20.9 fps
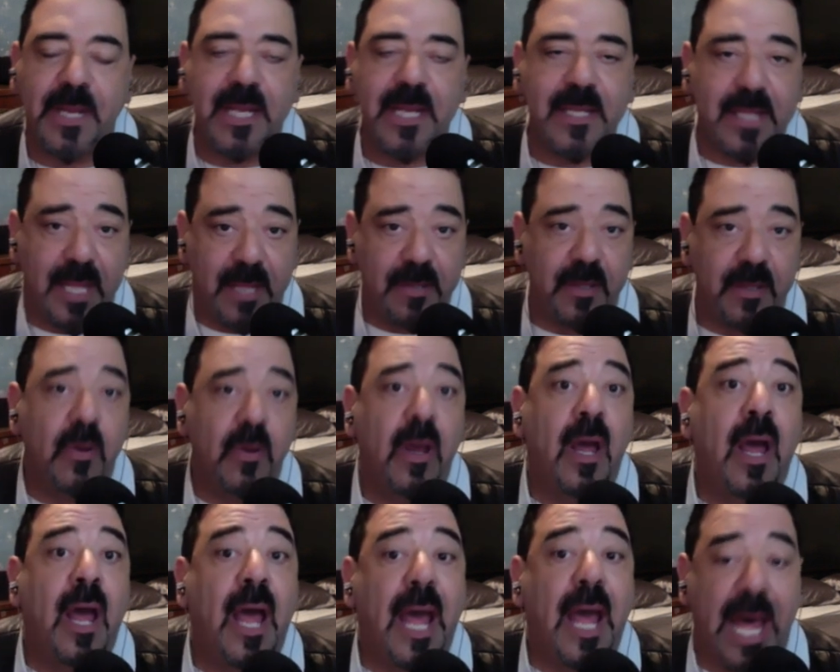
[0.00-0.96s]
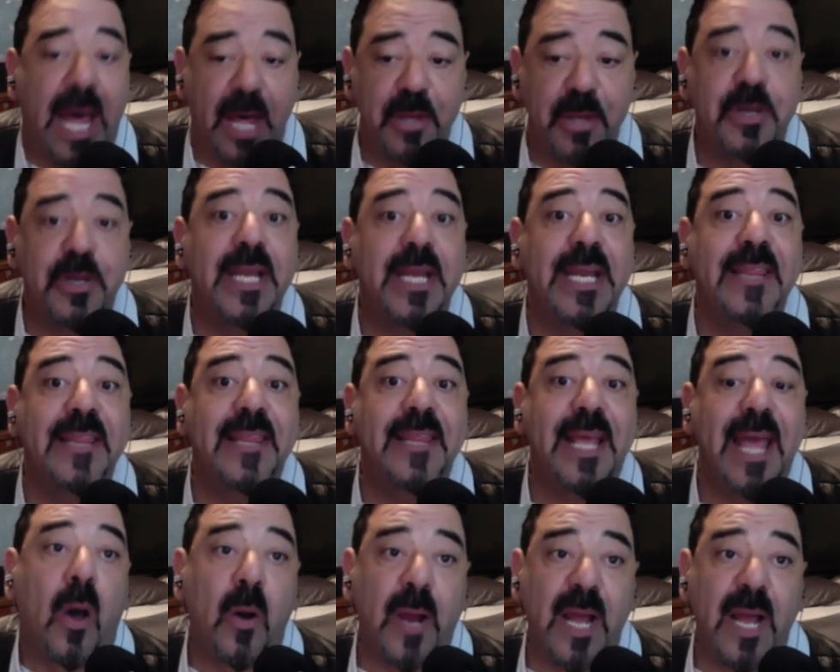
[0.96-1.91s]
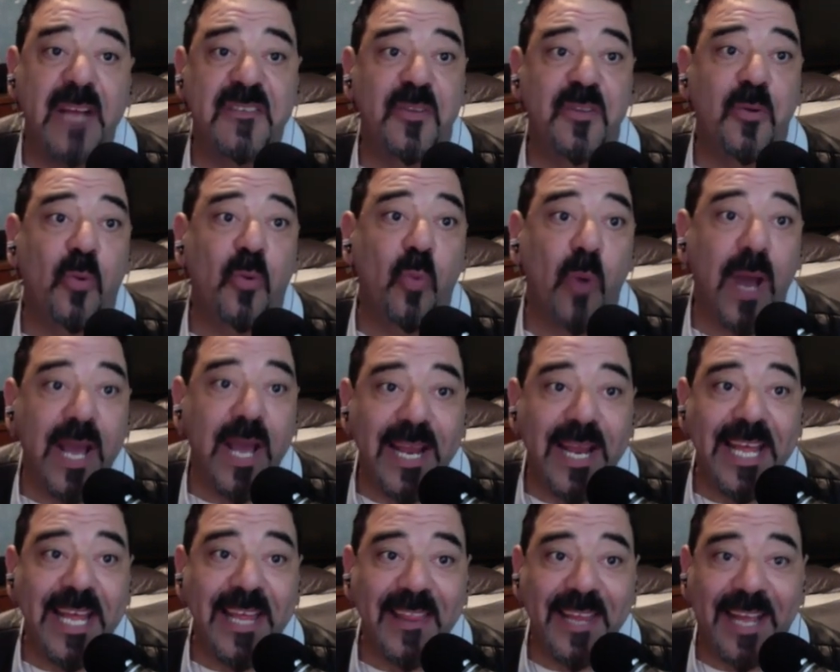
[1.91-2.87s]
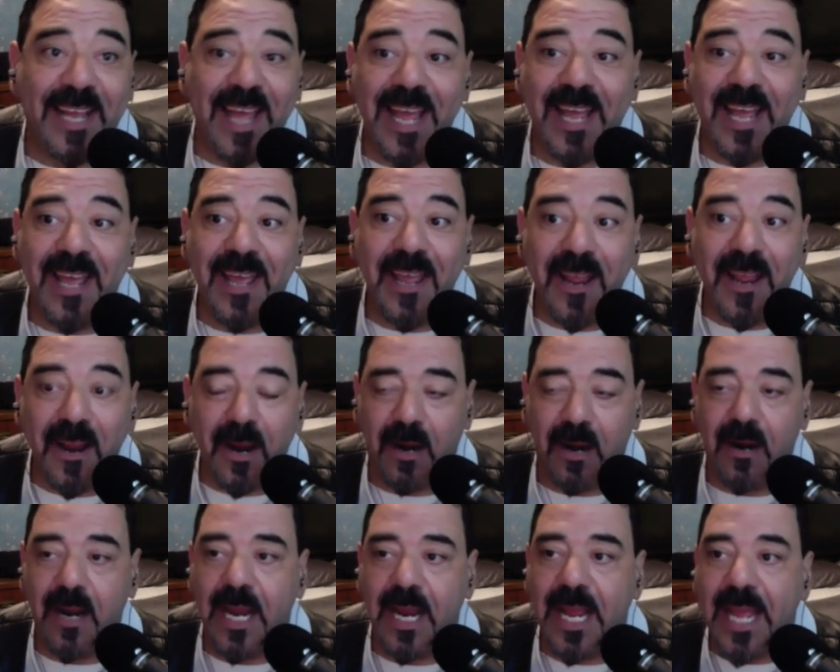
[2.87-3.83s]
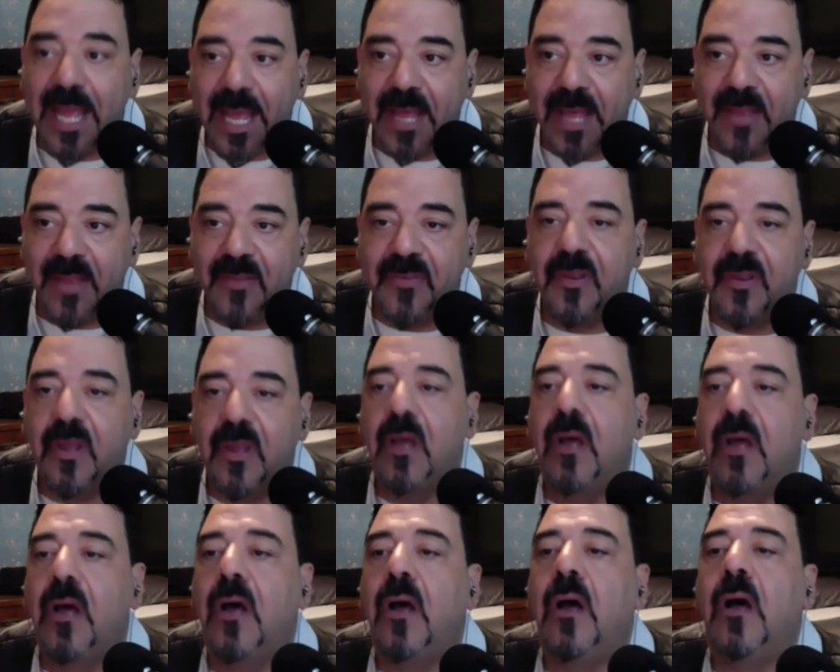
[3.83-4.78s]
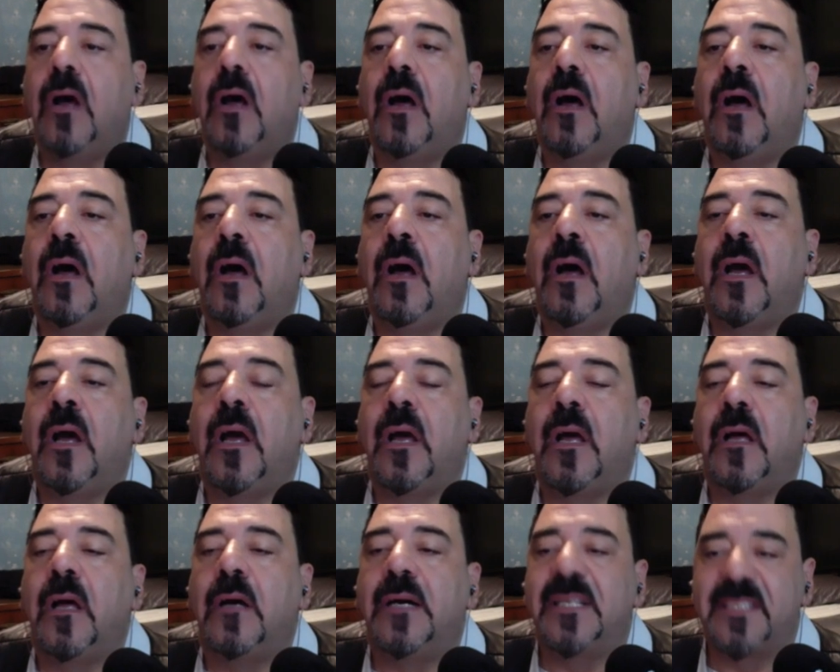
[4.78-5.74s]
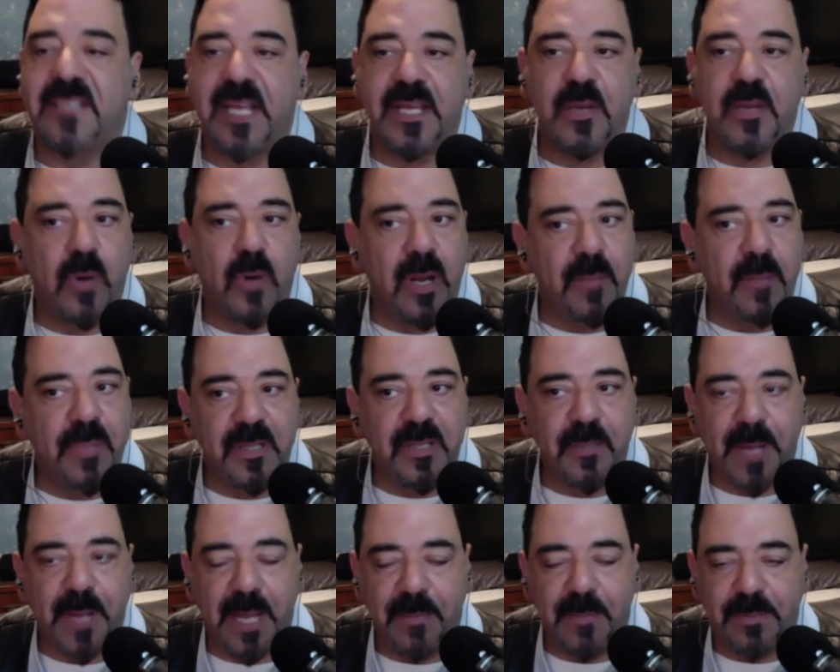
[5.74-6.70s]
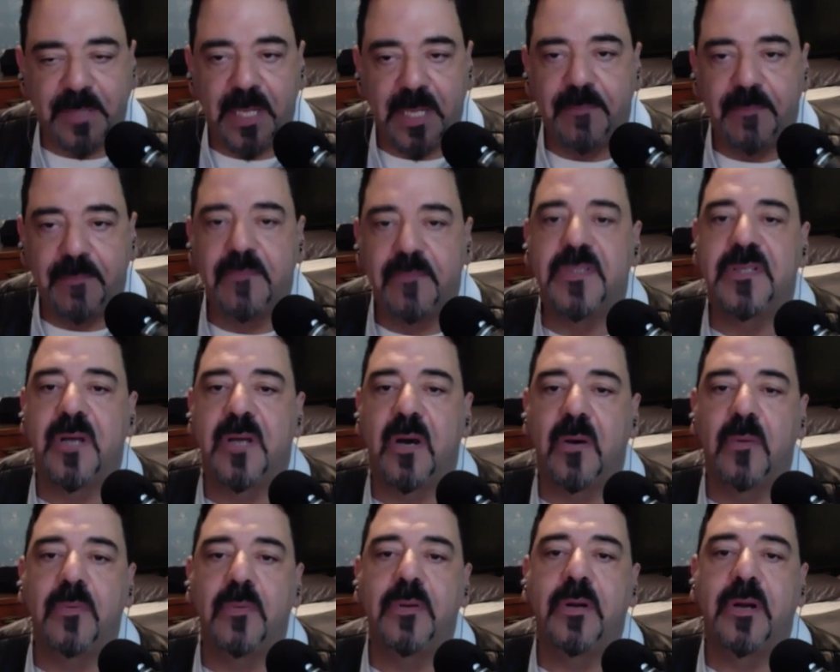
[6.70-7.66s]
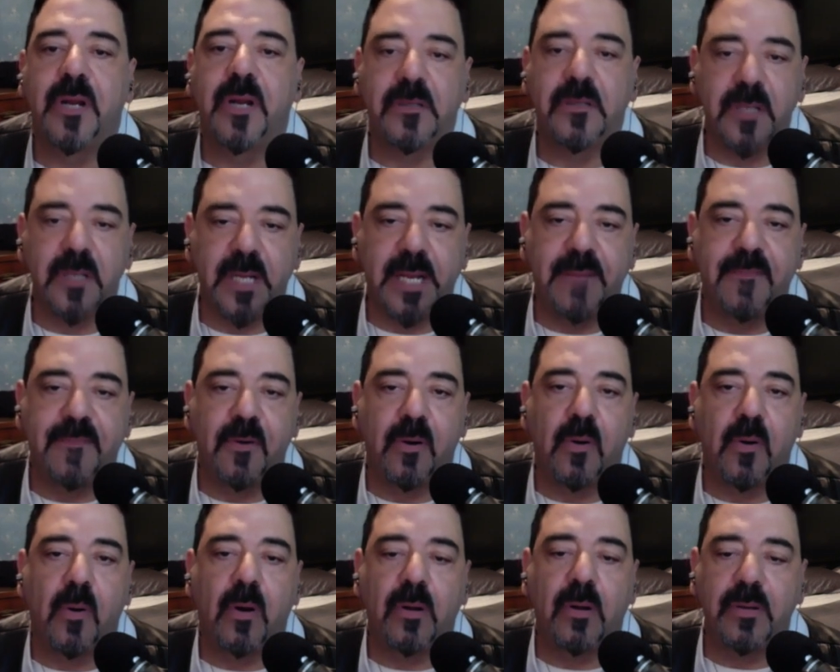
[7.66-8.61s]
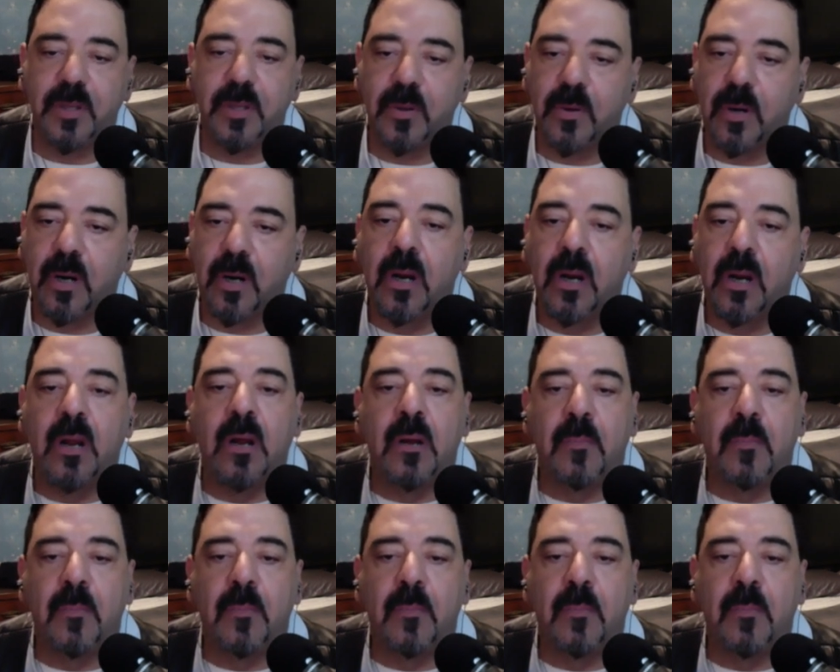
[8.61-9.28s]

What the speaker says: to tell you how you can eat the cake. Okay, so the way to eat the cake here is, let's say you want to build a pipeline. So you're going to look for all your